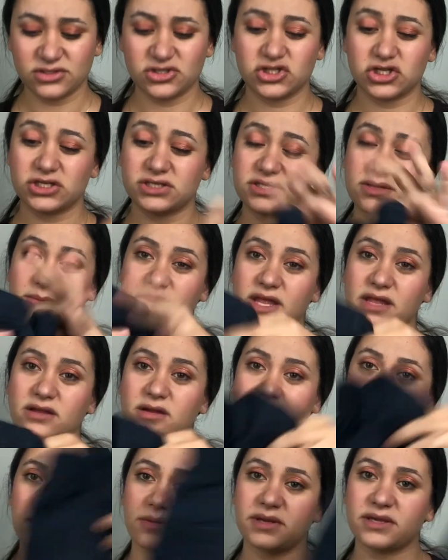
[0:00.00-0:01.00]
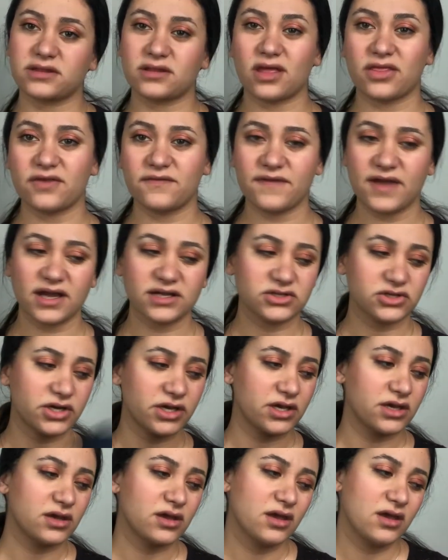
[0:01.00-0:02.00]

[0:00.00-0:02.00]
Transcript: just the Banana Republic, not the factory,